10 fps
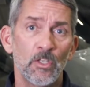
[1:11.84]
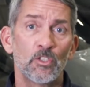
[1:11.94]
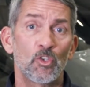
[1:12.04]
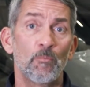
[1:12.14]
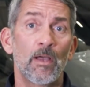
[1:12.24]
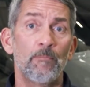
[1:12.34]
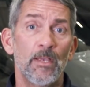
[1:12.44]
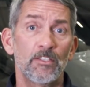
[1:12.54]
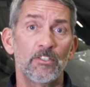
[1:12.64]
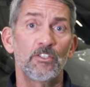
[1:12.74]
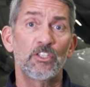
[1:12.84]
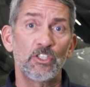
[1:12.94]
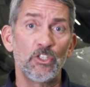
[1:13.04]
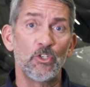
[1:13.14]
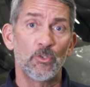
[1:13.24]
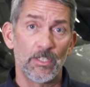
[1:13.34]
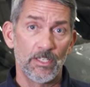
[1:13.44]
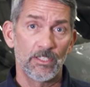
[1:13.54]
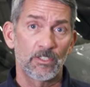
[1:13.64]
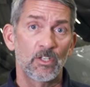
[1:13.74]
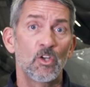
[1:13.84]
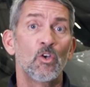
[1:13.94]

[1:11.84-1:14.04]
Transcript: So my message to you is,